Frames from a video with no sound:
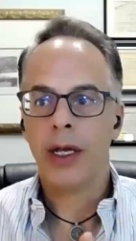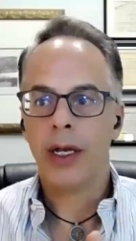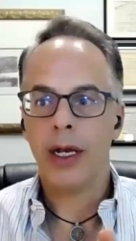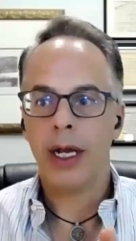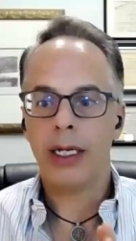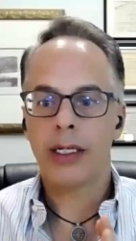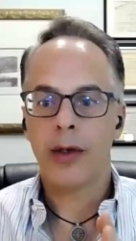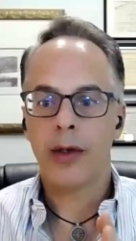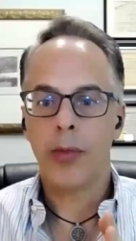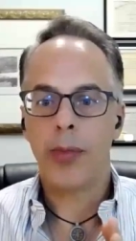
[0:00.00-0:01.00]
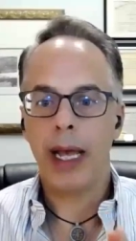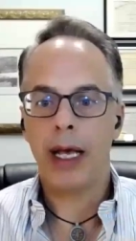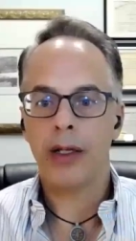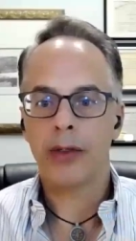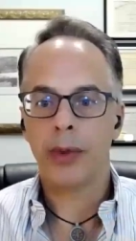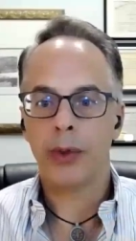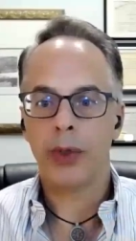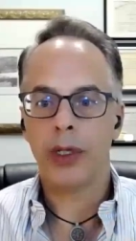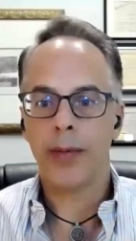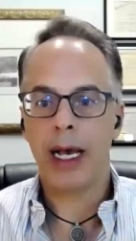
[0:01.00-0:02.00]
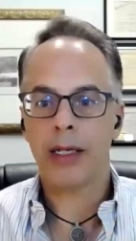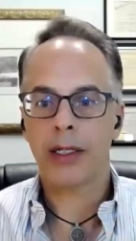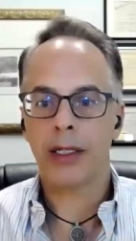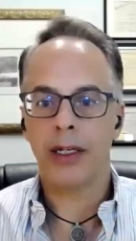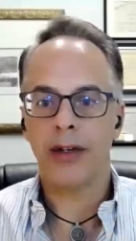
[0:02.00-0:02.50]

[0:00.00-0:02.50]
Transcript: nice balance between the masculine